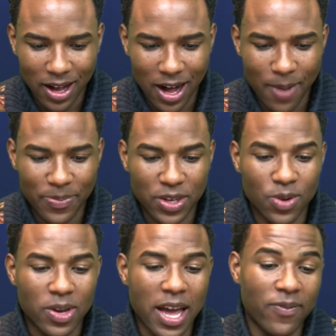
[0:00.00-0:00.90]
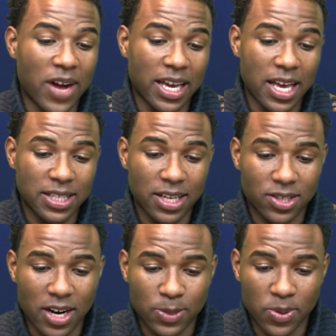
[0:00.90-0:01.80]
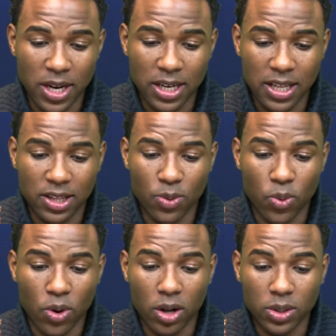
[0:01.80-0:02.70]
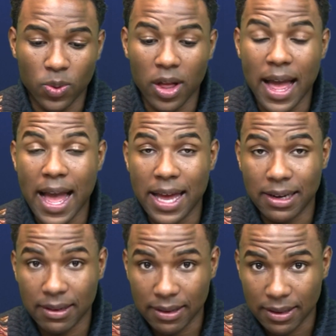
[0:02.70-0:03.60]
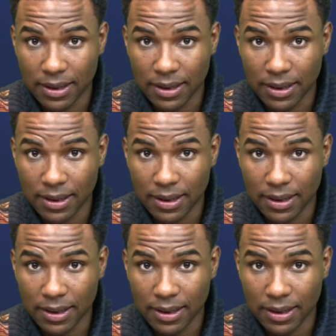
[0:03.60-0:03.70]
The UK Viking Center has predicted that the world will end